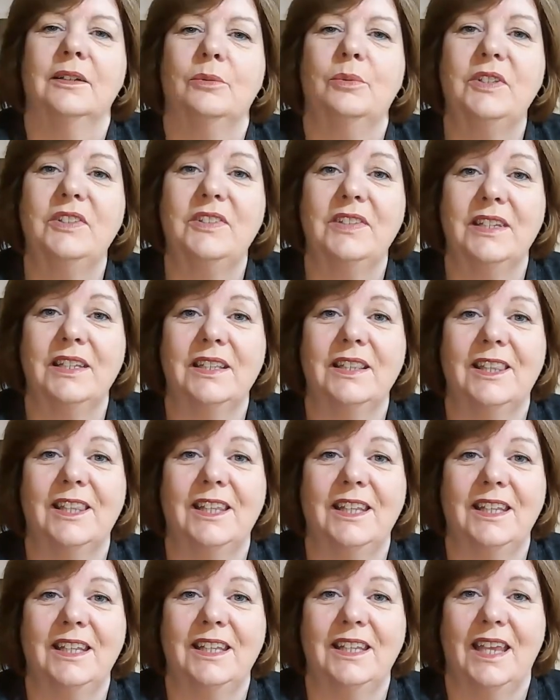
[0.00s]
We did
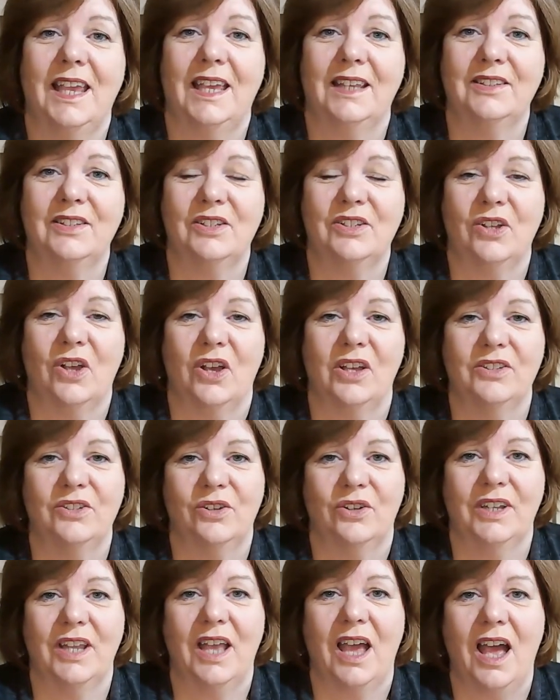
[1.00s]
the exercise
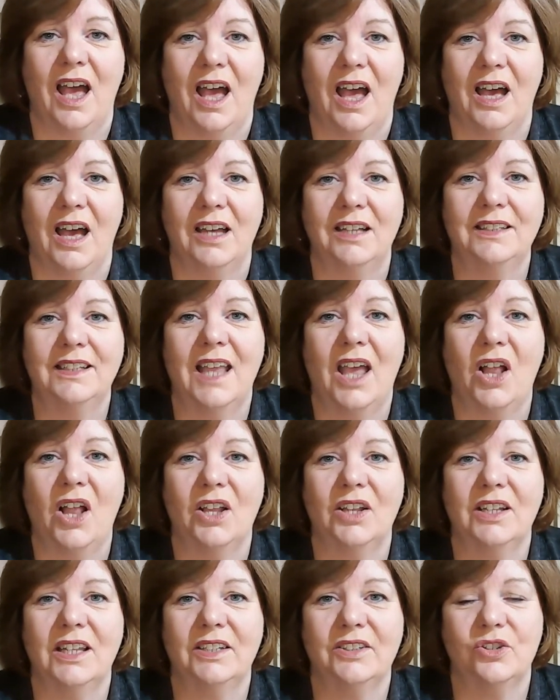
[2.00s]
on R.
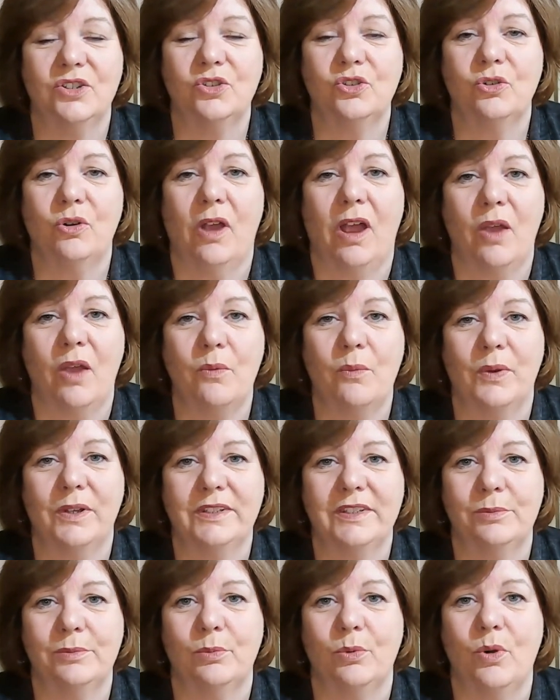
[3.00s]
Now let's try it
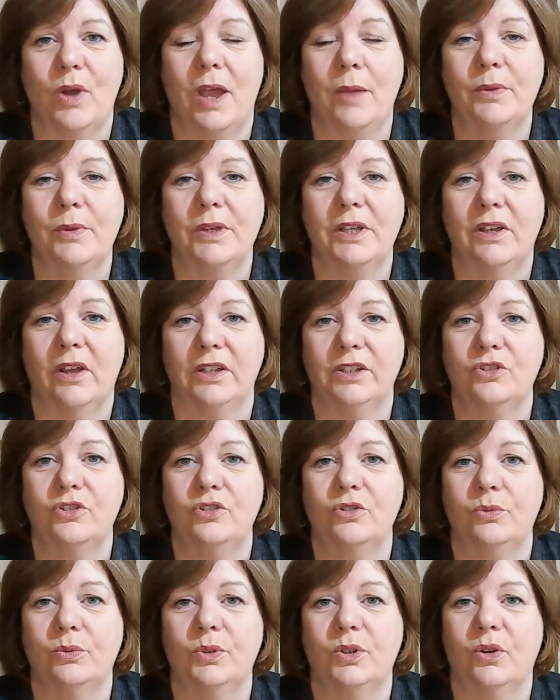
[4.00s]
once more, and we're going to
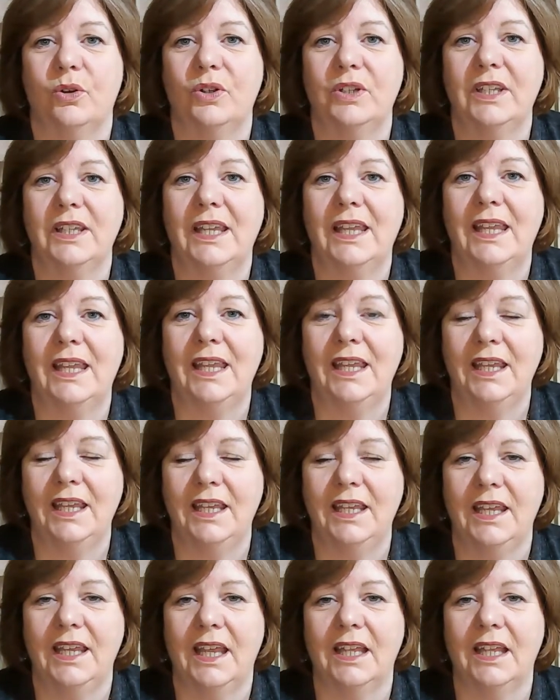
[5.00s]
do it on E.